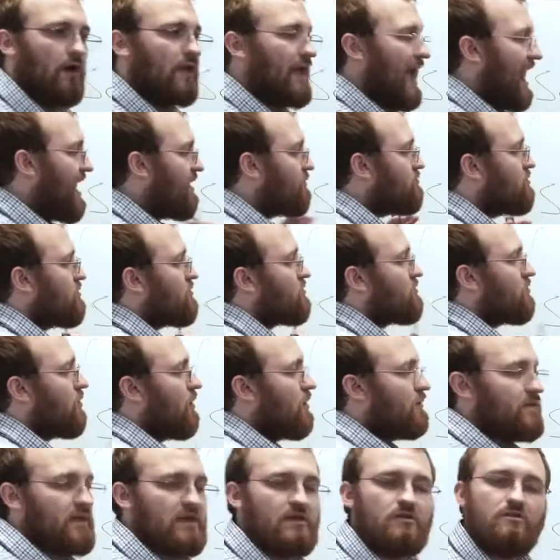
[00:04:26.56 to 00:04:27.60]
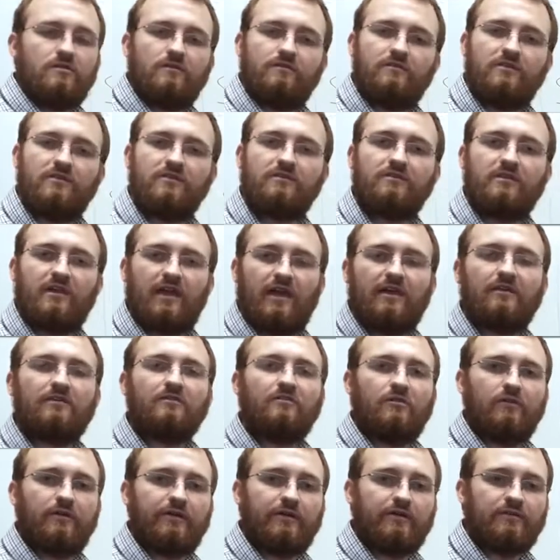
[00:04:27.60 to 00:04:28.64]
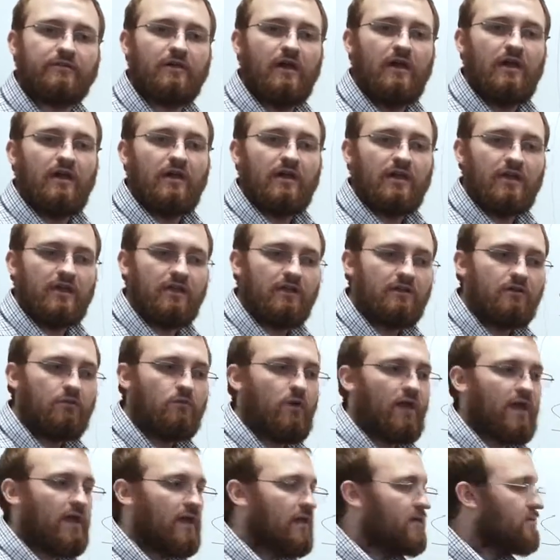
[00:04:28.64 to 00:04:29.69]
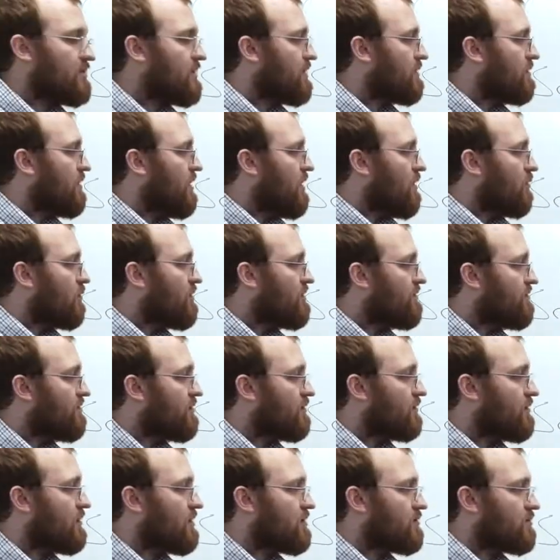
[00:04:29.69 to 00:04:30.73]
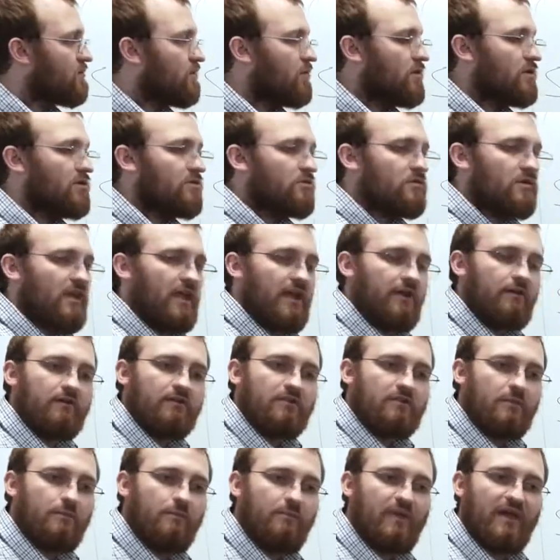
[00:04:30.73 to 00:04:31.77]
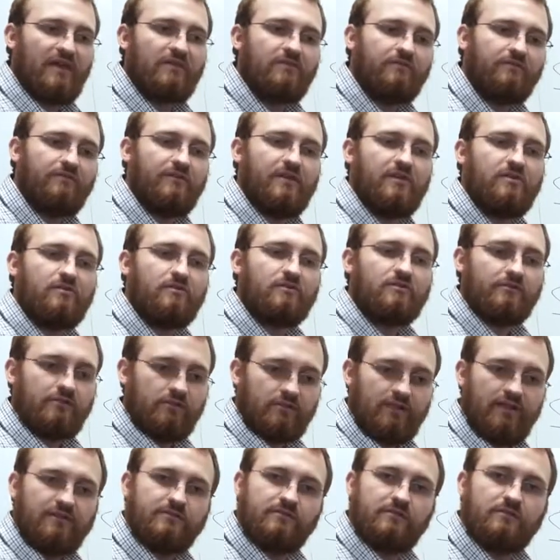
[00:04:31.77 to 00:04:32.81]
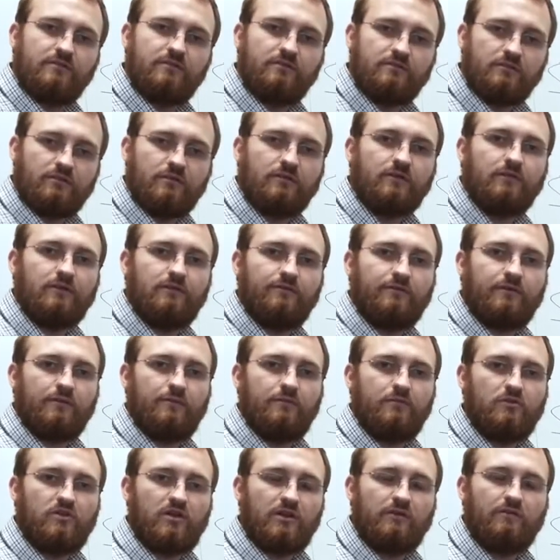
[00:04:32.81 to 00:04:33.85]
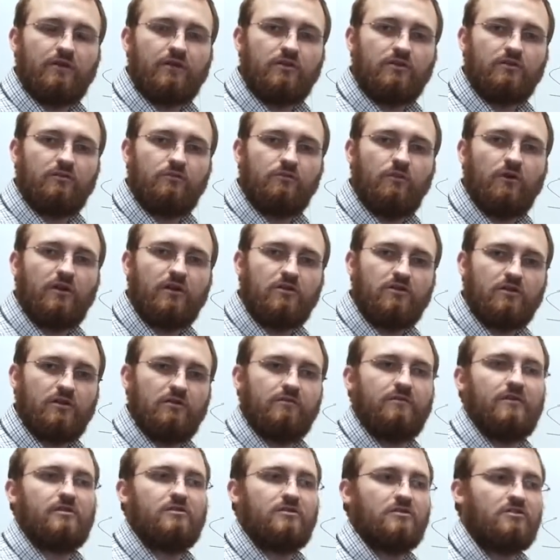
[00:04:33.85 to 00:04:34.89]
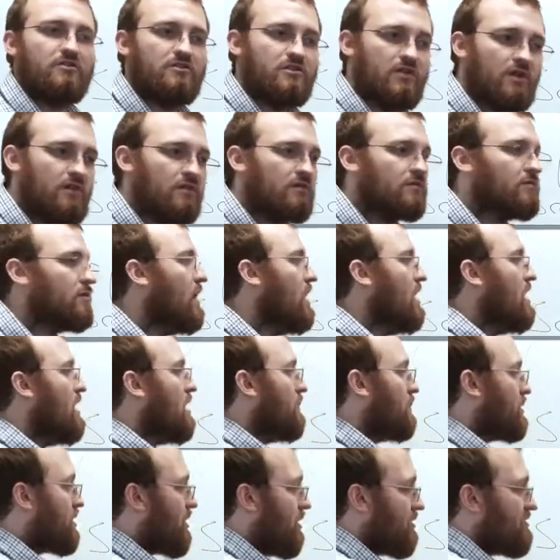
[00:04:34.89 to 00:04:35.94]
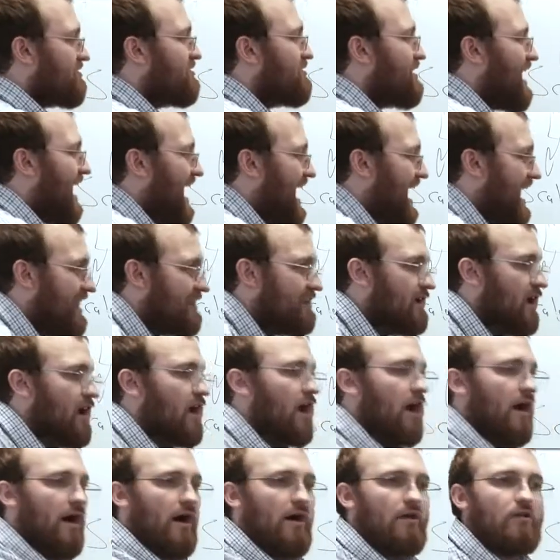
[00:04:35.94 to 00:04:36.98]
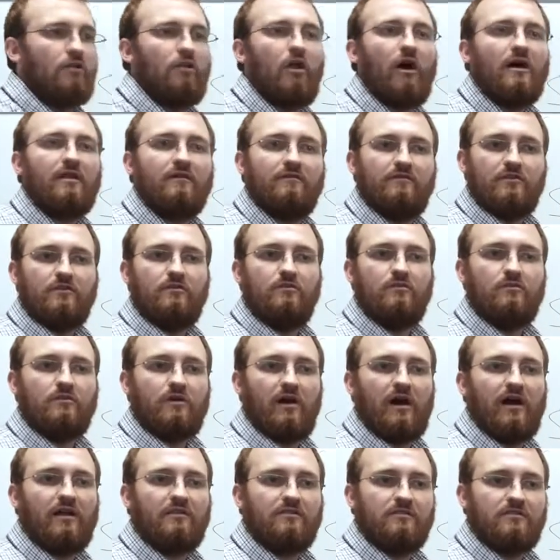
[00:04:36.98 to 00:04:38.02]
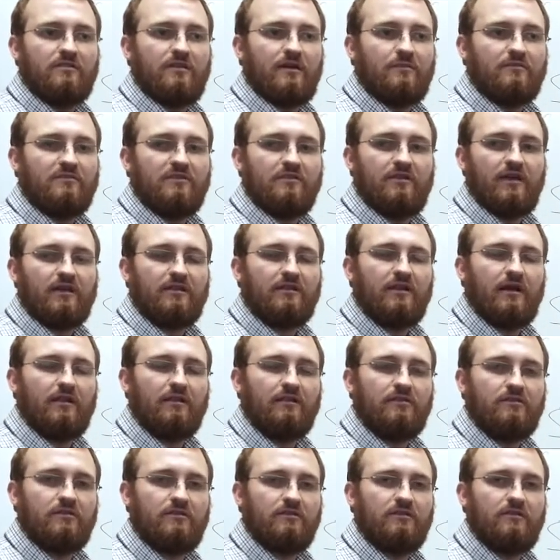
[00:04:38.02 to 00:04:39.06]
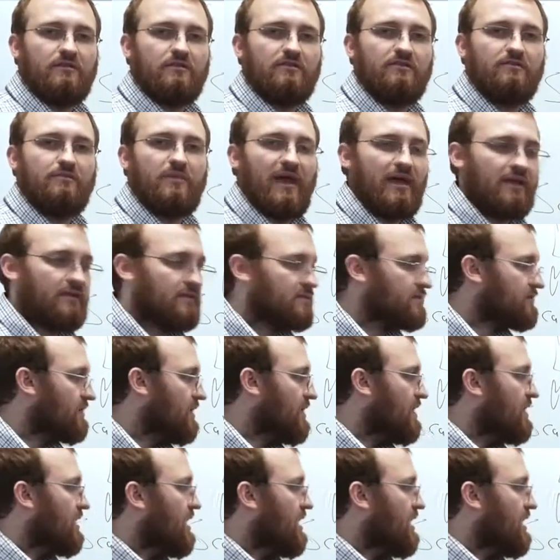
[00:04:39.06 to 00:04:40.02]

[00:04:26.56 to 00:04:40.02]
on how to solve each of these categories in a way that we feel it's going to inherit the best features and lessons learned from generation 1 and generation 2, but also add a lot of new concepts and technology to the space.